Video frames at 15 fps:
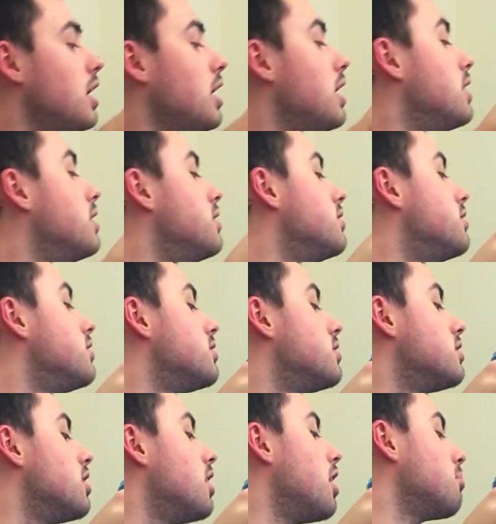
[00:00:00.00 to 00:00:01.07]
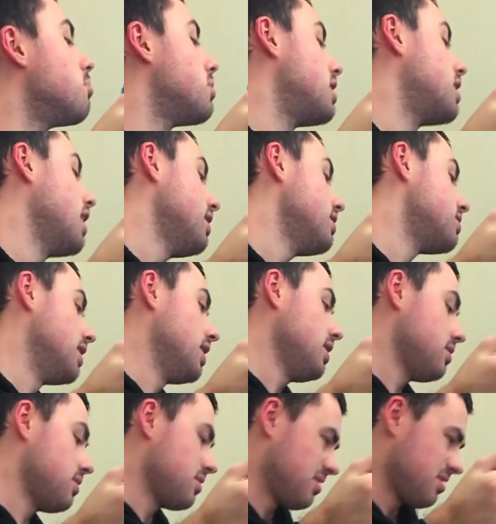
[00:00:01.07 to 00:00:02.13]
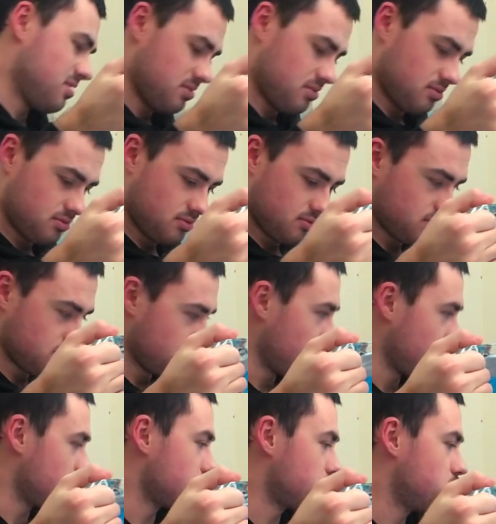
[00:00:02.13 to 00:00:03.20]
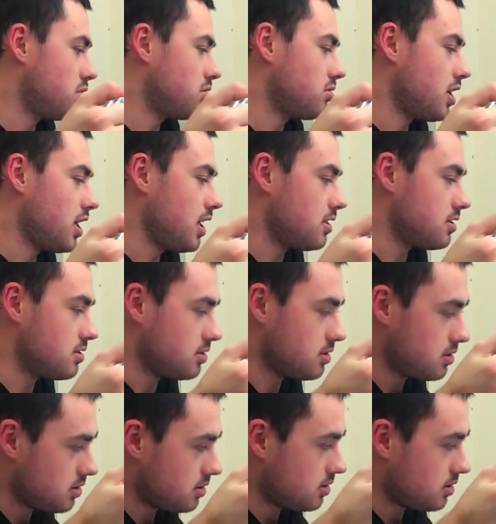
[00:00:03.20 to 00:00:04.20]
and I'm guessing you just pour it in.